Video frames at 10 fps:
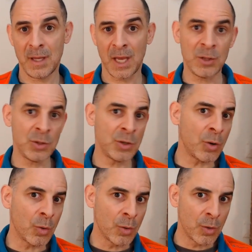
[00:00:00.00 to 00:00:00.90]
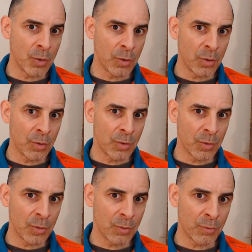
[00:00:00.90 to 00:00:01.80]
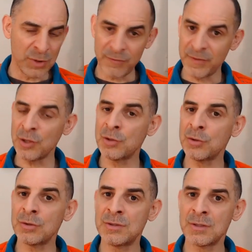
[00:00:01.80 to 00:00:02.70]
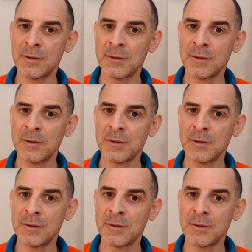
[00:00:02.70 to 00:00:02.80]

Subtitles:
And you know, when you feel good,